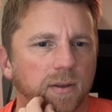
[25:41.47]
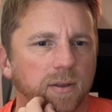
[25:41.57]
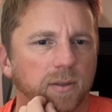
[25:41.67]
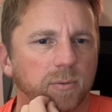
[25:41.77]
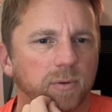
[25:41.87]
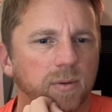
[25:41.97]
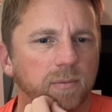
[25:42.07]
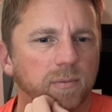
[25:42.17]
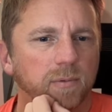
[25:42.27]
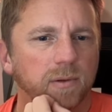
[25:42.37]
3,
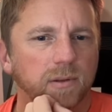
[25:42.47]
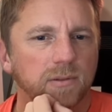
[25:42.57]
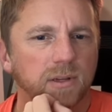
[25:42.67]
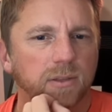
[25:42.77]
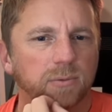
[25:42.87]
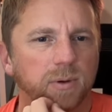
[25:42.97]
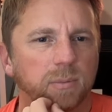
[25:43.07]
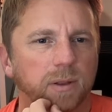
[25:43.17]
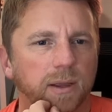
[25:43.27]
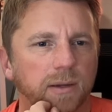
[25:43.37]
it's not 3
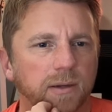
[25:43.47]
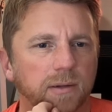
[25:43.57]
blank.